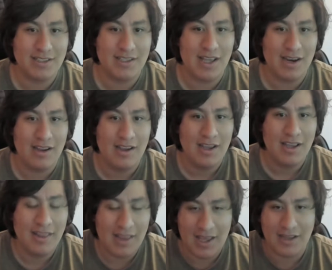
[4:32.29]
then
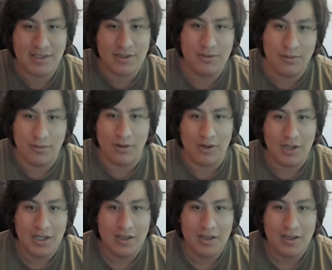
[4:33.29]
it's cool.